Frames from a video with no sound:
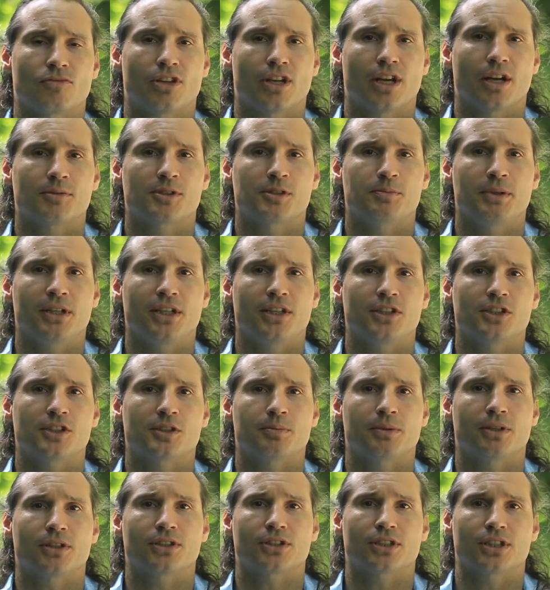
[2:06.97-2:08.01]
Now I'm speaking
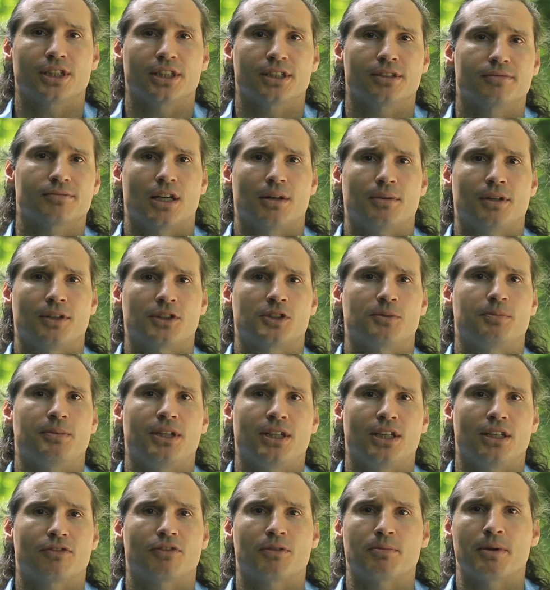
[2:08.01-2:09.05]
spiritually. I'm not
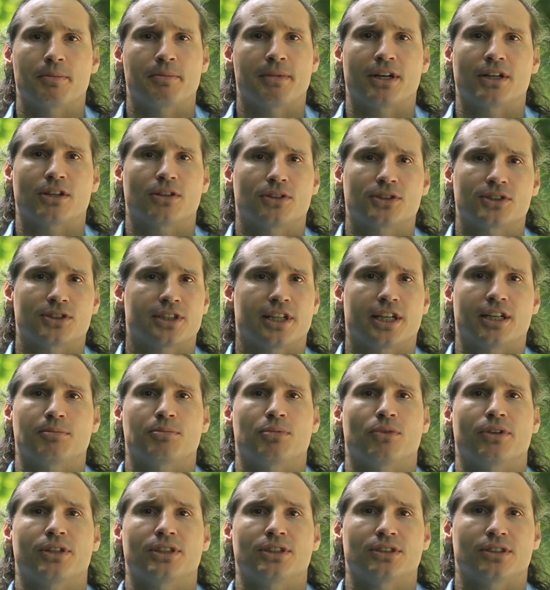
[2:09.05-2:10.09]
speaking from a medical
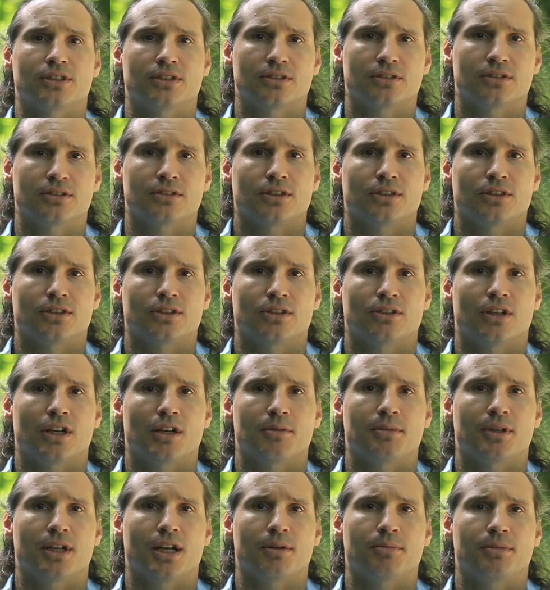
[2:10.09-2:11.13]
standpoint, and
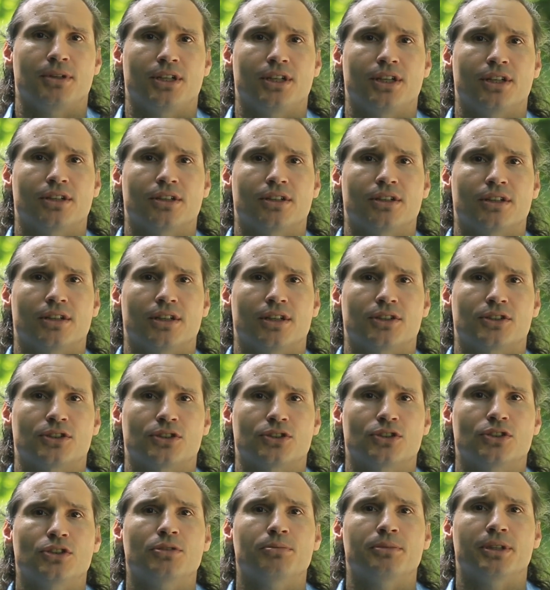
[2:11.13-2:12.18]
I'm here
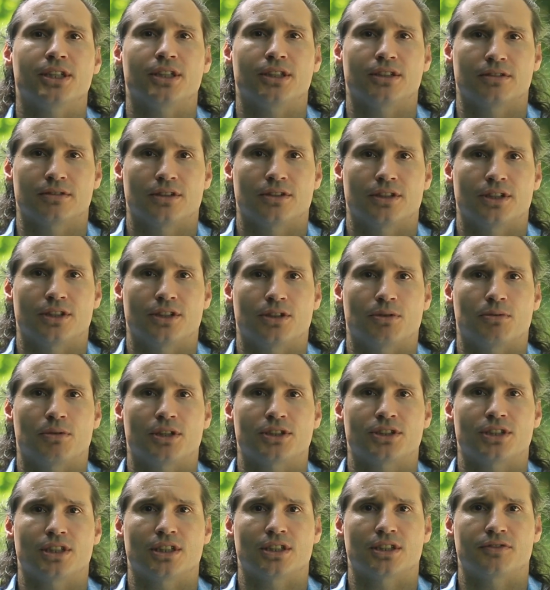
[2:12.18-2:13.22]
assuming that you're
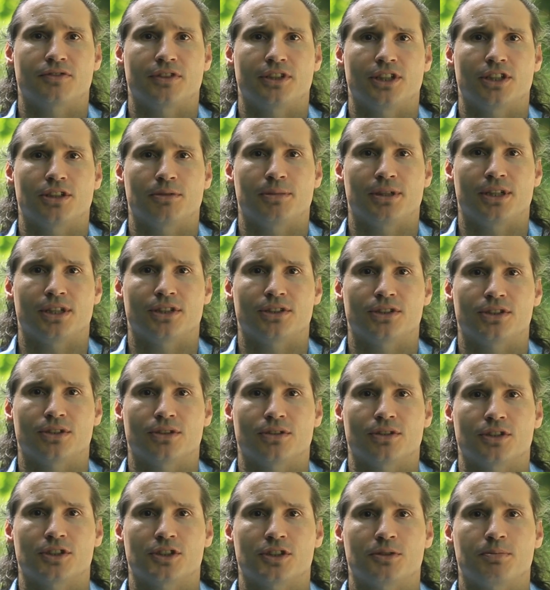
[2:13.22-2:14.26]
watching this video because
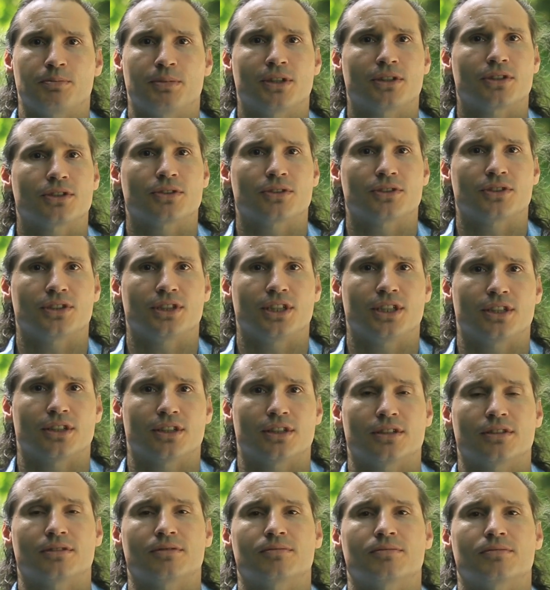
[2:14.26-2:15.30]
you're a spiritual
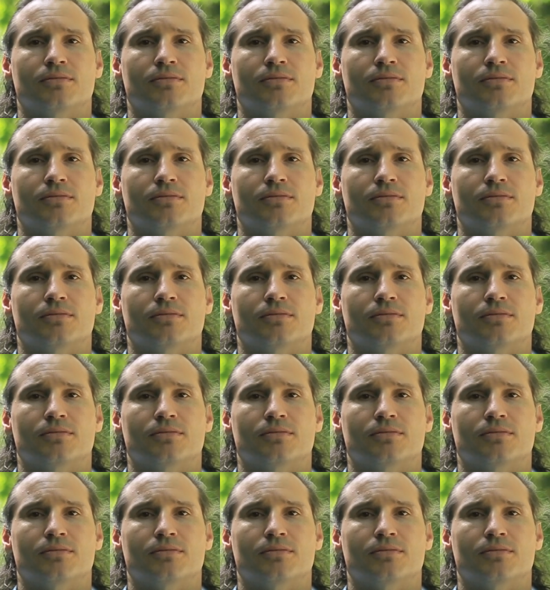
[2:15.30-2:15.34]
seeker,